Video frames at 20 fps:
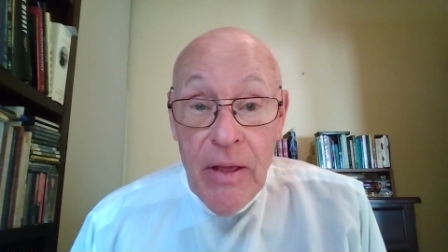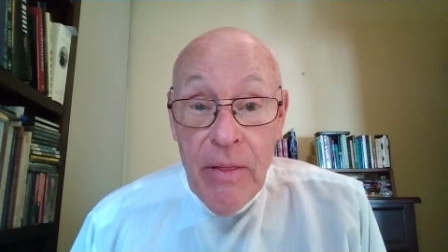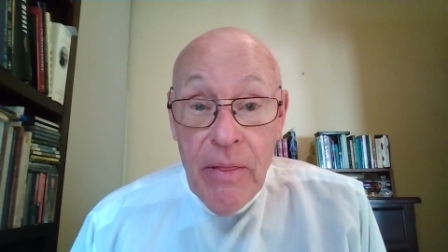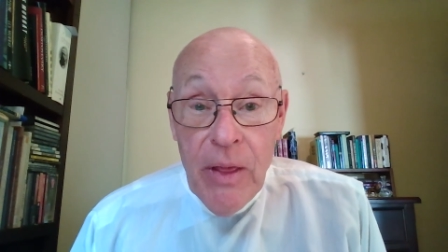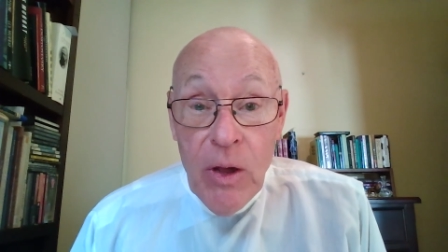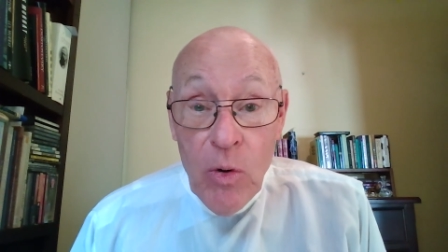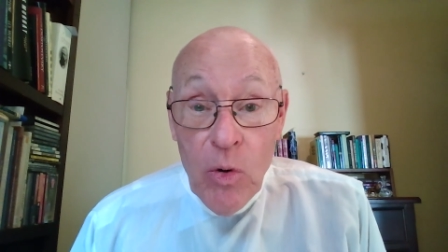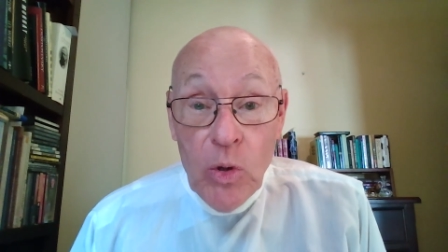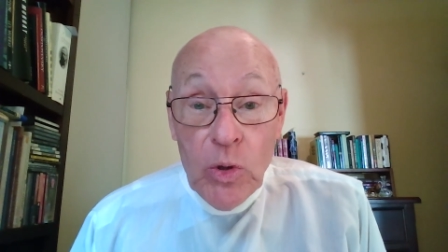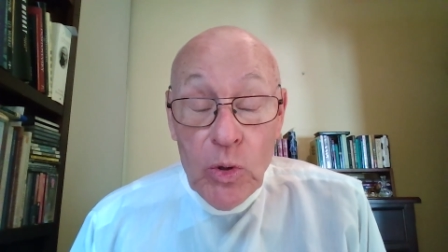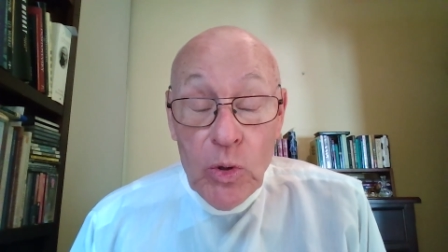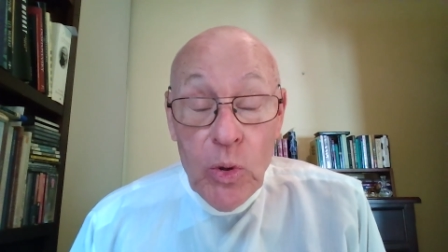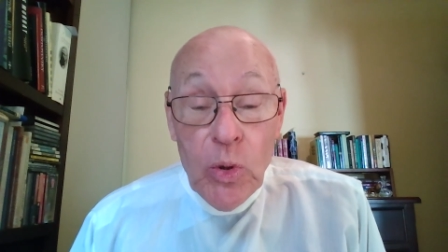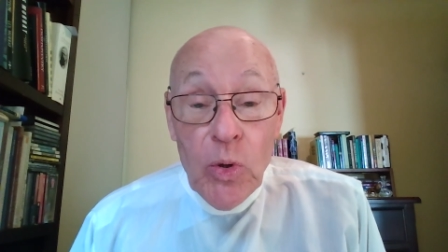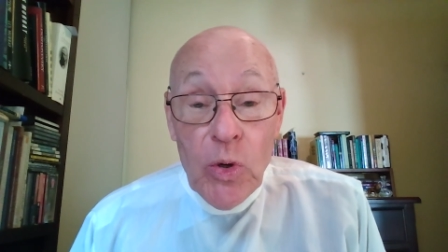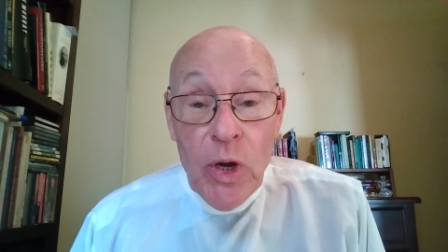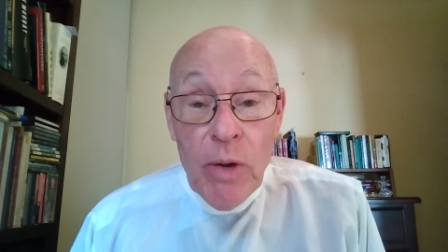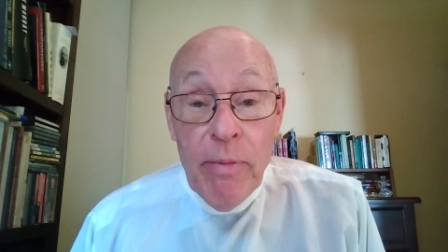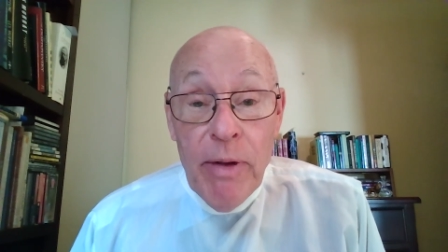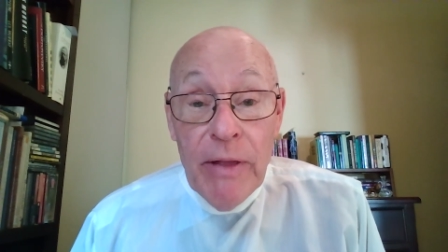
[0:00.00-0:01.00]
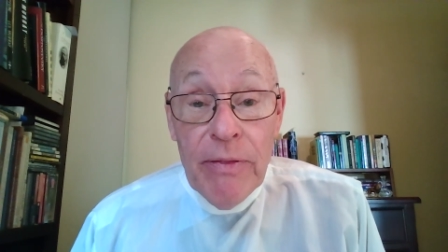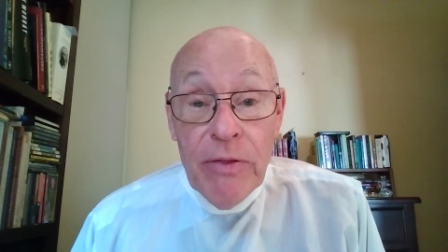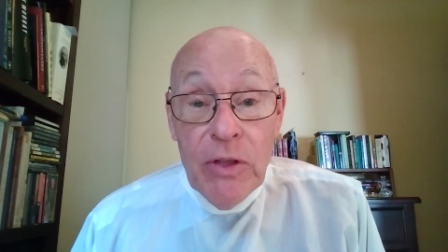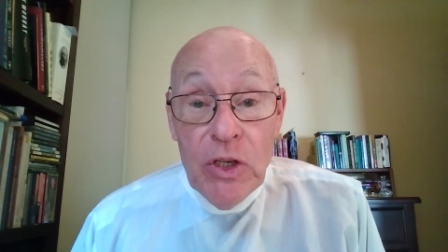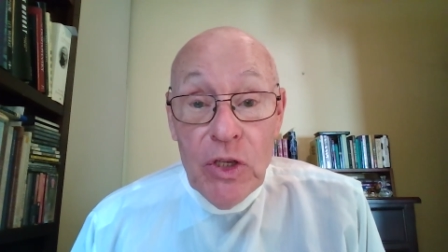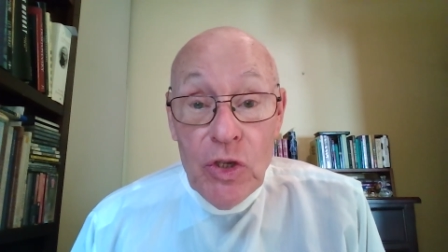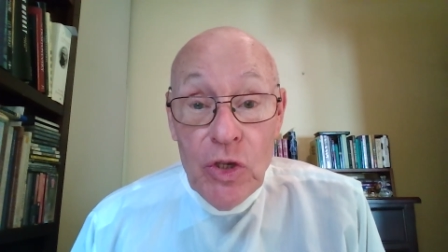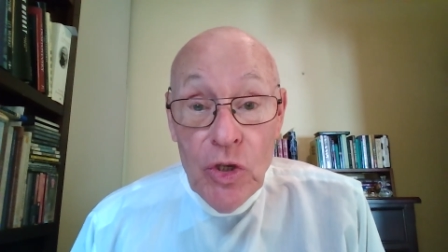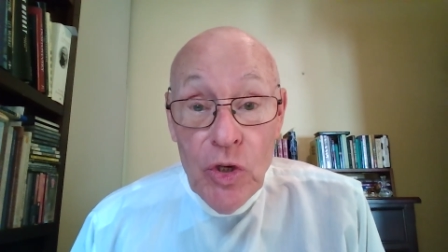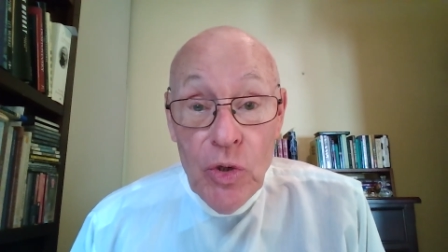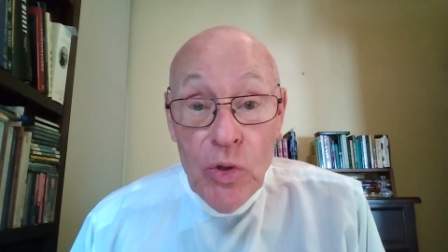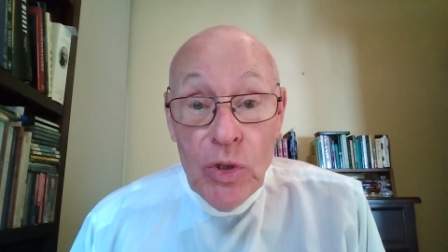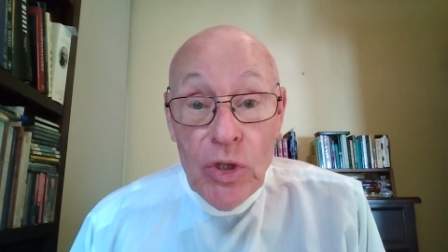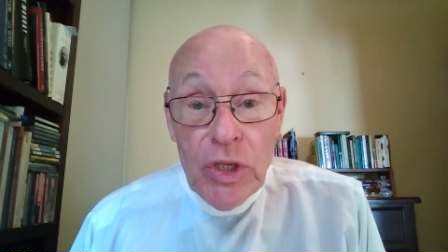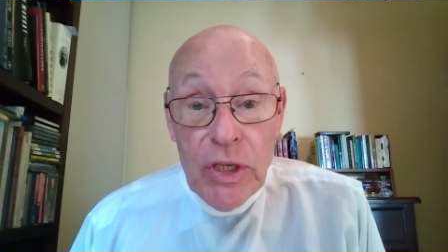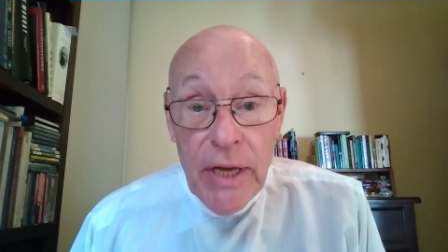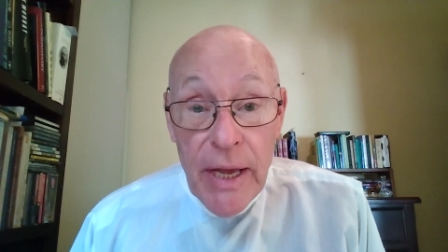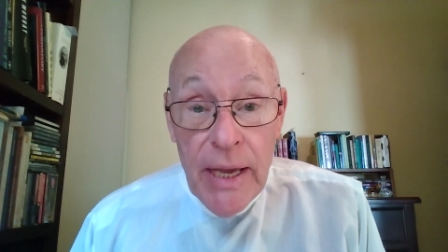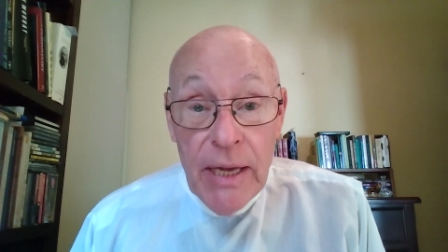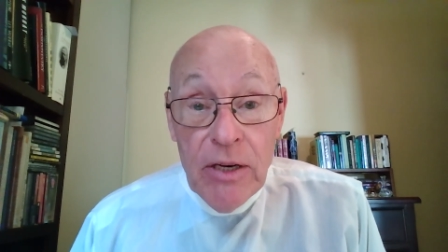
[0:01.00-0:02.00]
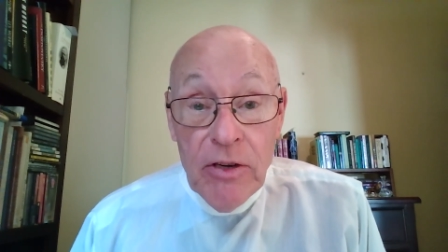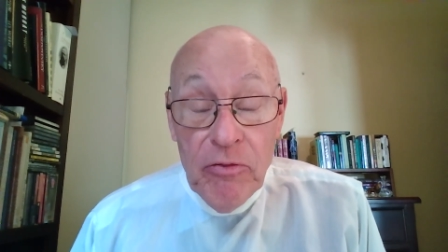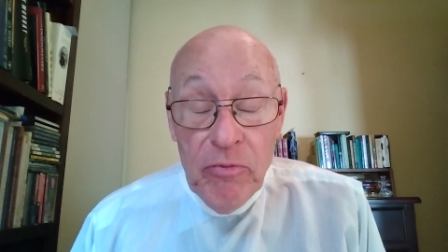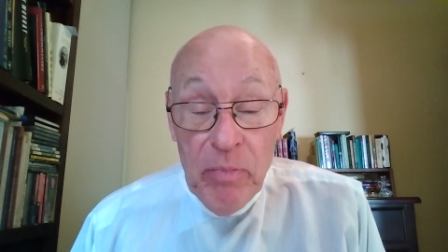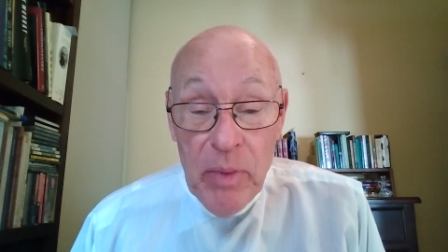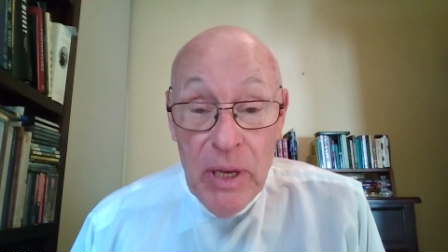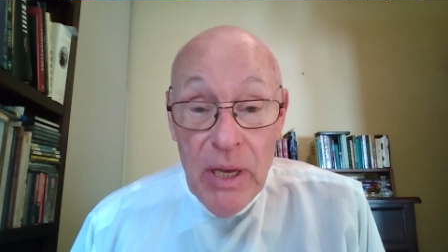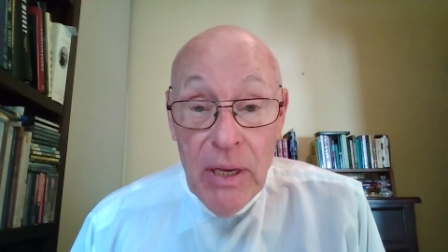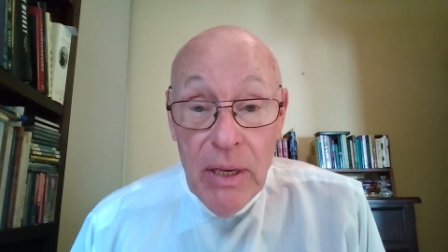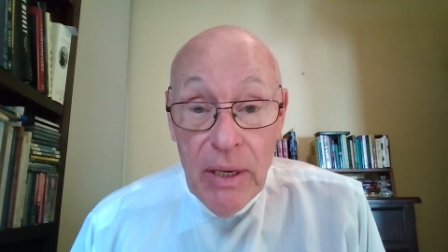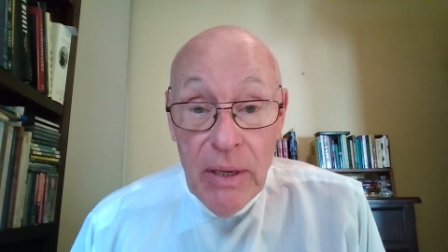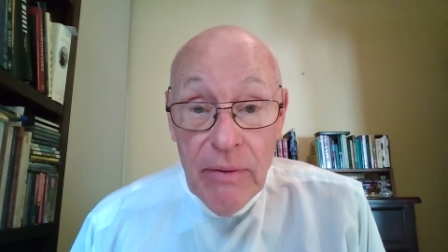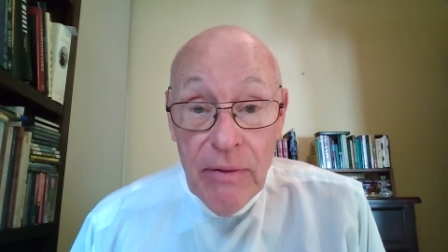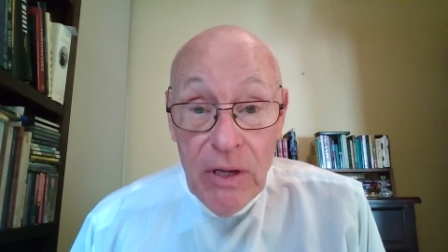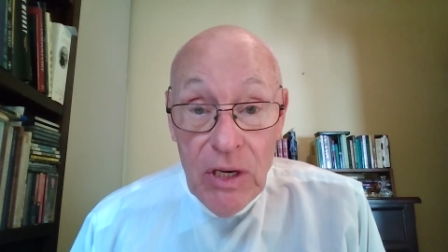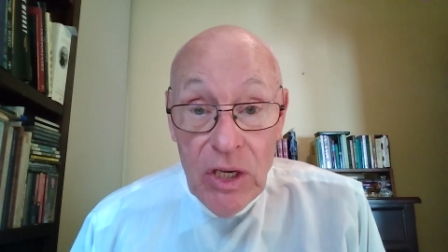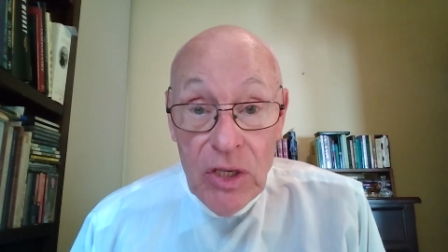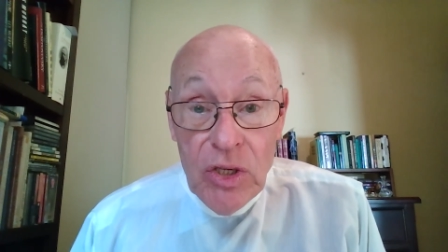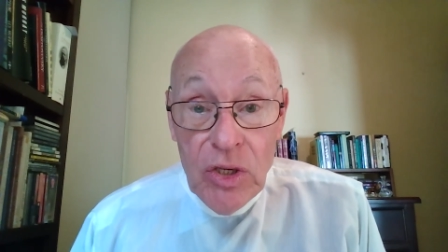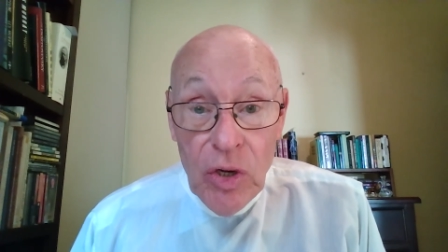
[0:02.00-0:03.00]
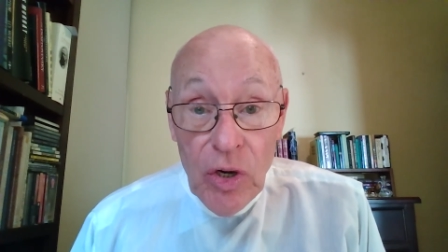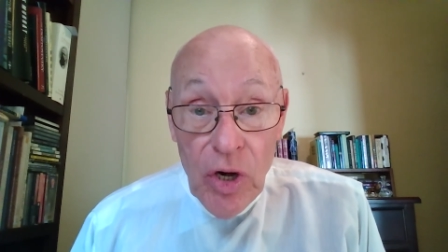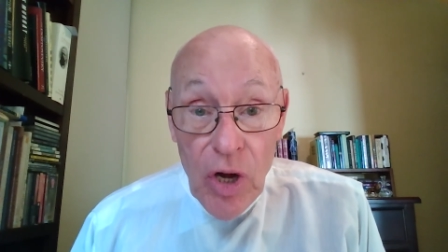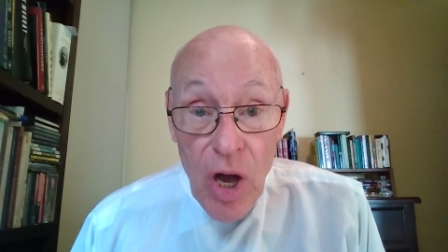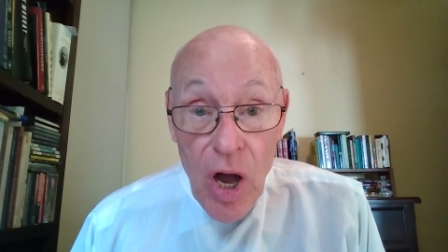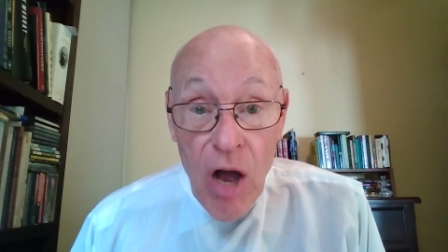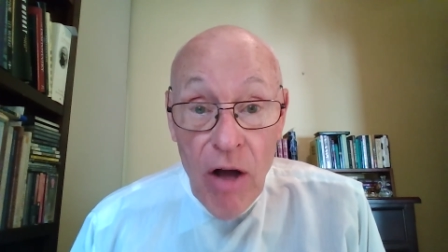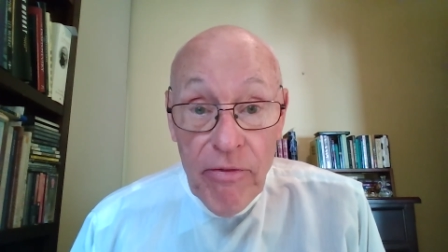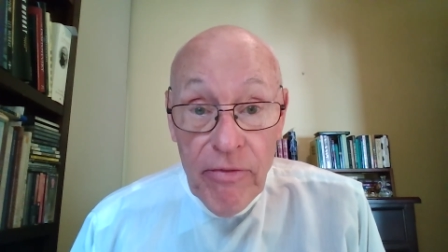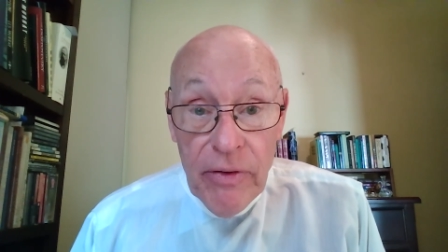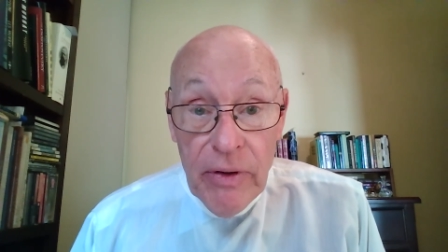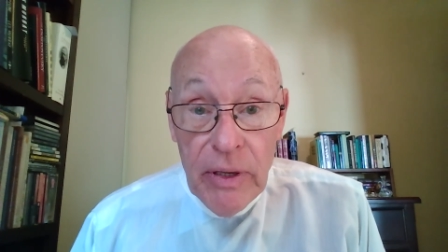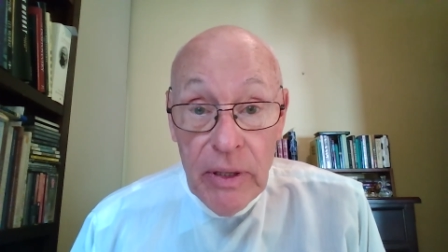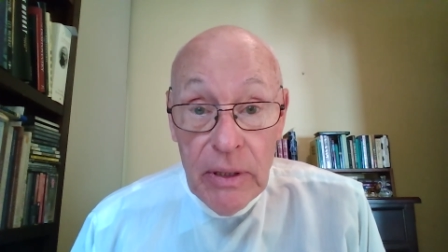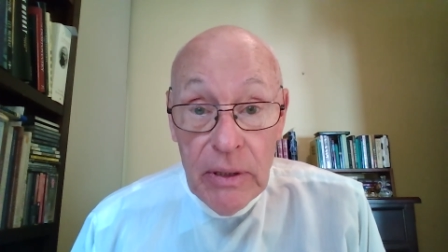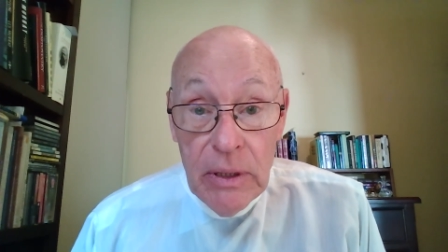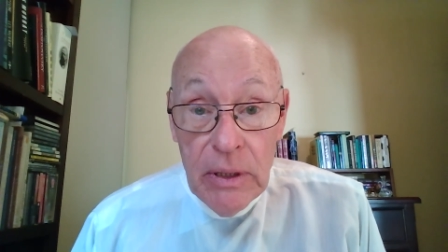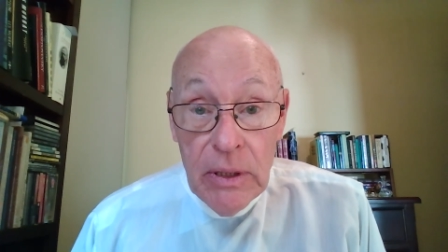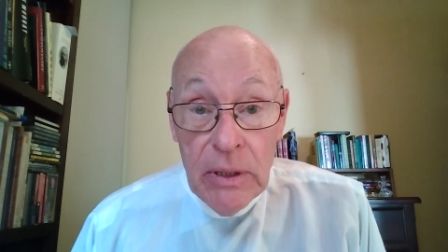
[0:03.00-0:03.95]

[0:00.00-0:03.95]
They're all talking about this new state of being that is on offer